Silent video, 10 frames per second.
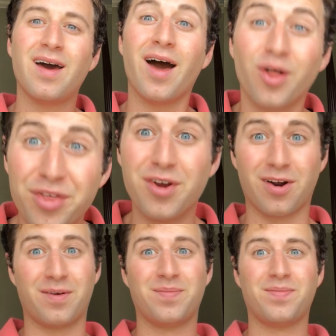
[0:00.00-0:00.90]

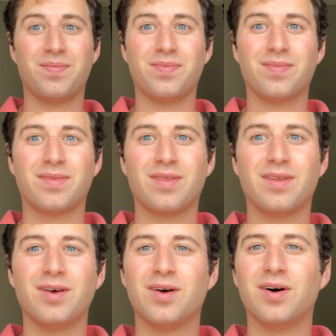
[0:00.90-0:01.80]
healthier
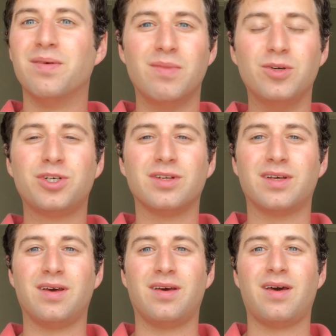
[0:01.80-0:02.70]

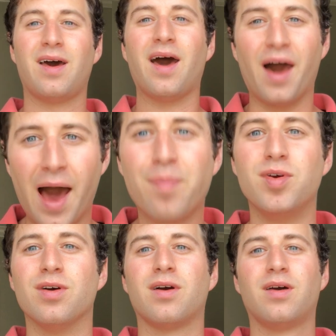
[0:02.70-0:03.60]
emotionally
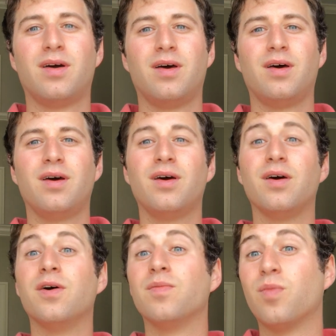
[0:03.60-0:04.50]
happier
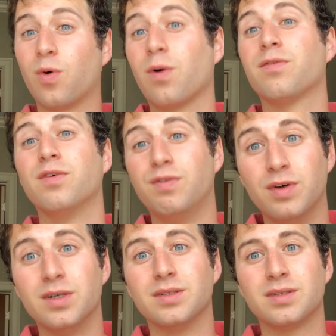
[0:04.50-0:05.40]
and more
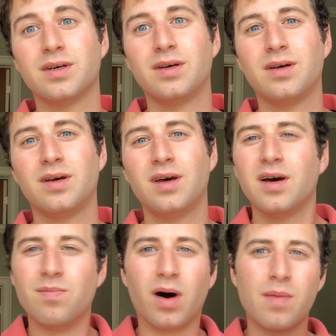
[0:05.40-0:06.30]
fulfilled.
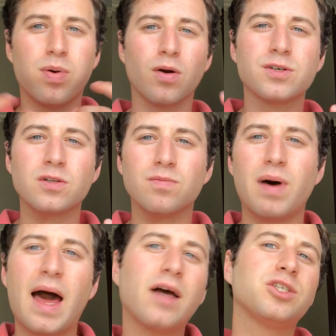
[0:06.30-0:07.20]
My personal
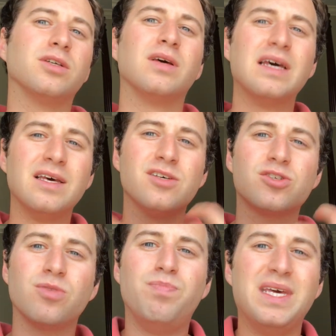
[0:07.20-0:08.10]
passion is
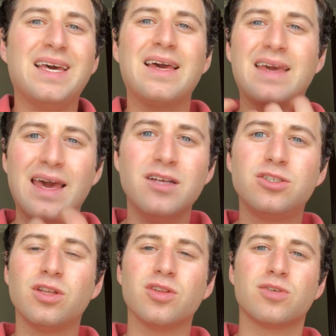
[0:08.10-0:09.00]
to be
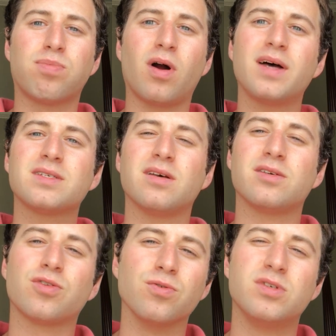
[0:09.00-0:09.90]
engaged in this
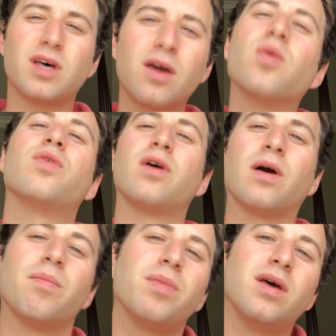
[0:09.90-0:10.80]
process through
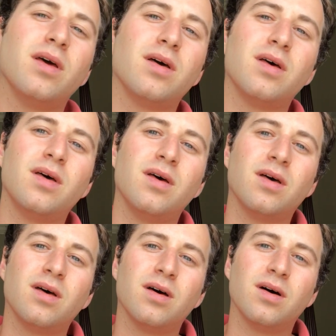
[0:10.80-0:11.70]
psychotherapy.
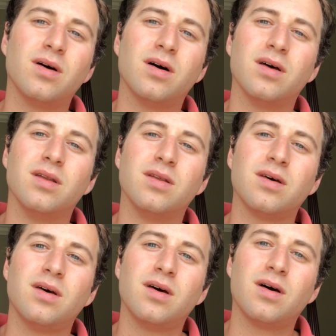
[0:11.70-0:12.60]
And
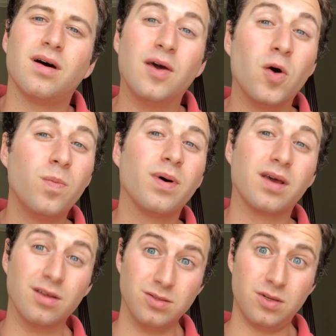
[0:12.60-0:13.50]
I hope
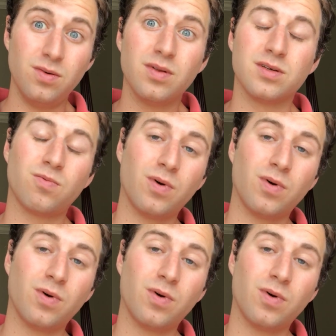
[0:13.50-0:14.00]
I can do this